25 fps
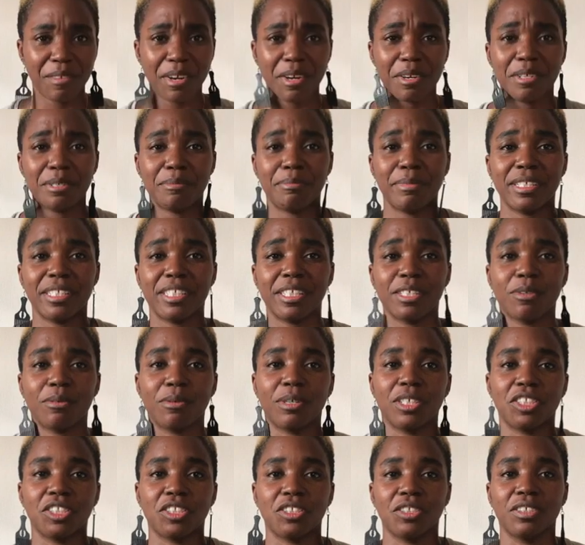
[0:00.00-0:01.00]
Very basic
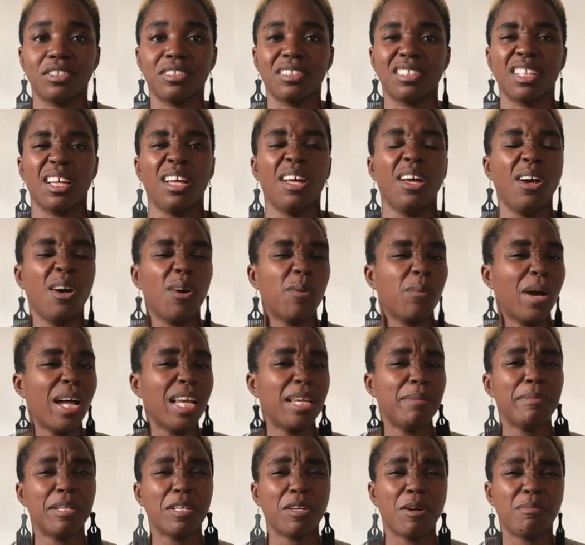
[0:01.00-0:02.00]
questions.
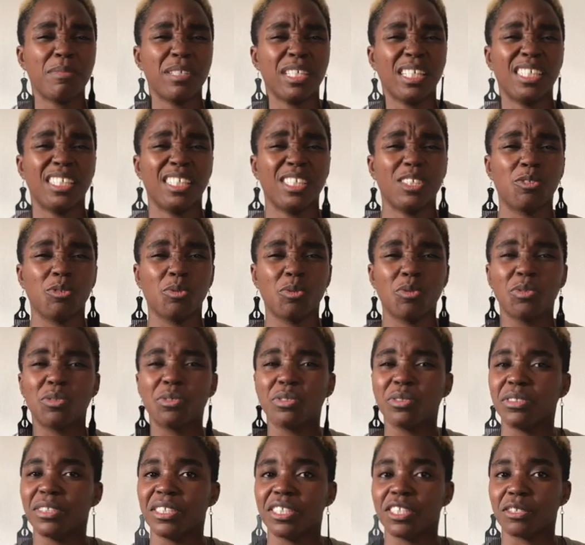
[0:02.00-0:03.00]
While it may not be easy to
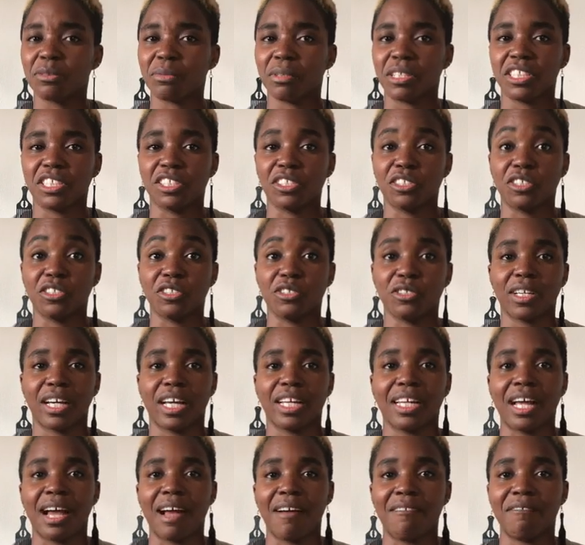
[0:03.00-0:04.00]
Google these questions, you
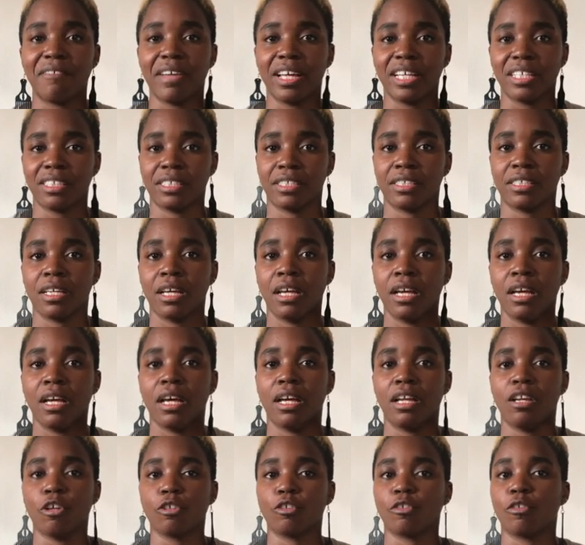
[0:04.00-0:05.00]
can harvest
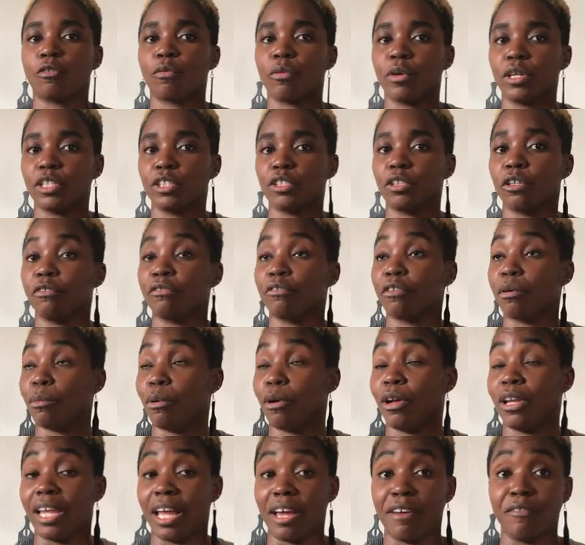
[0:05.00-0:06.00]
a lot of questions from
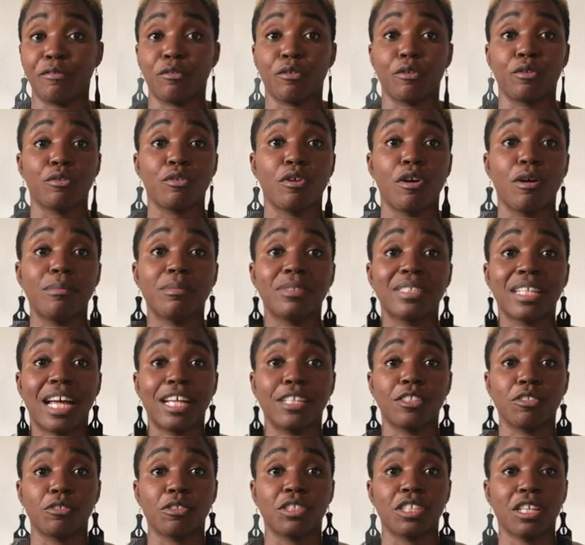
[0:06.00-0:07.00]
online forums
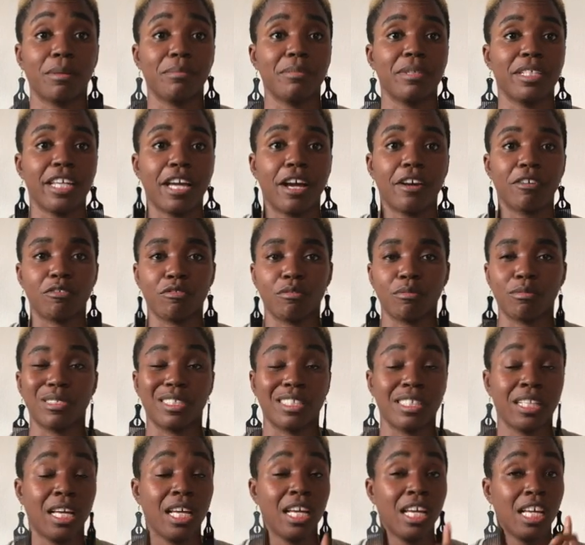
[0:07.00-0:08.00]
and social media
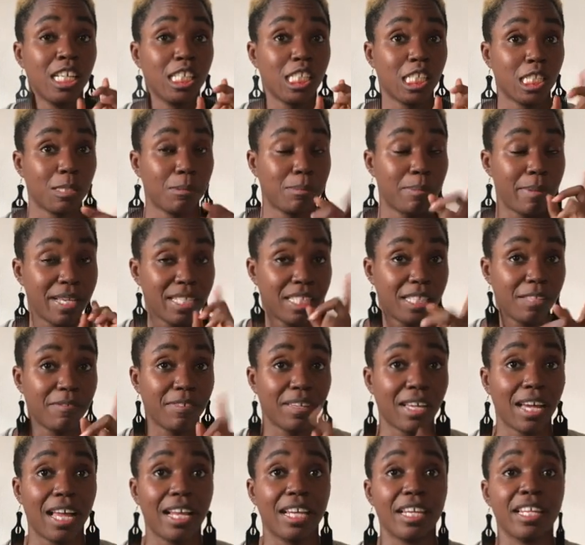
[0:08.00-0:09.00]
groups,
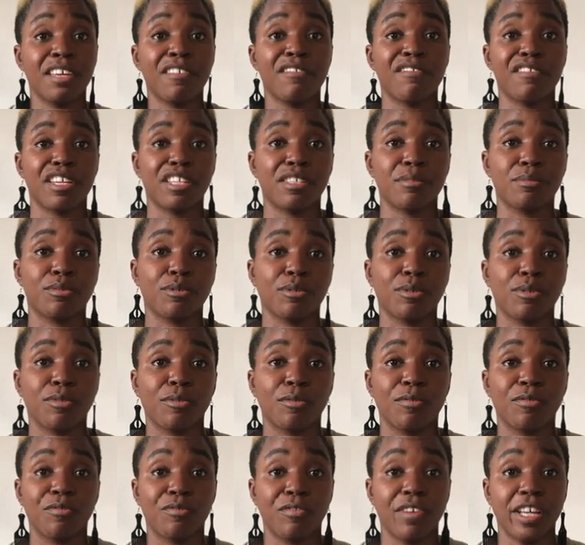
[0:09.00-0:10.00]
specifically Facebook
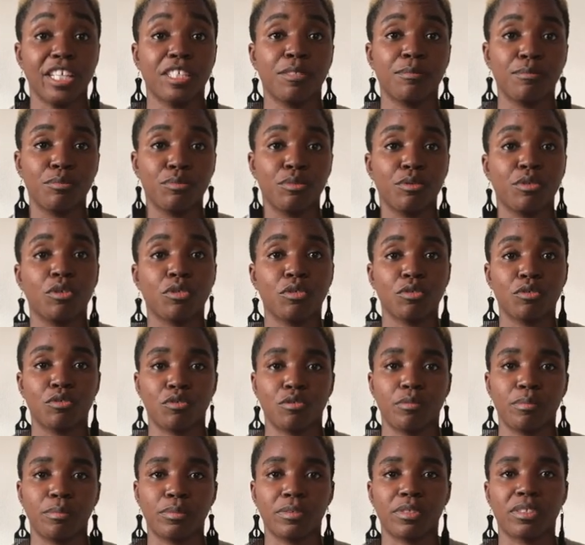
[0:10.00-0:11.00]

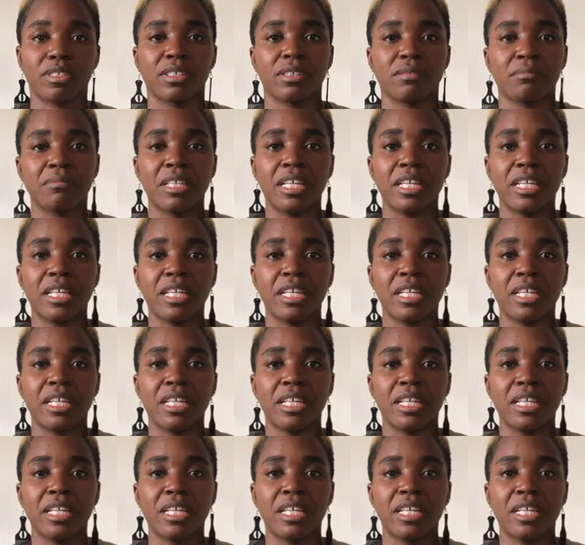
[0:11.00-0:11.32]
groups.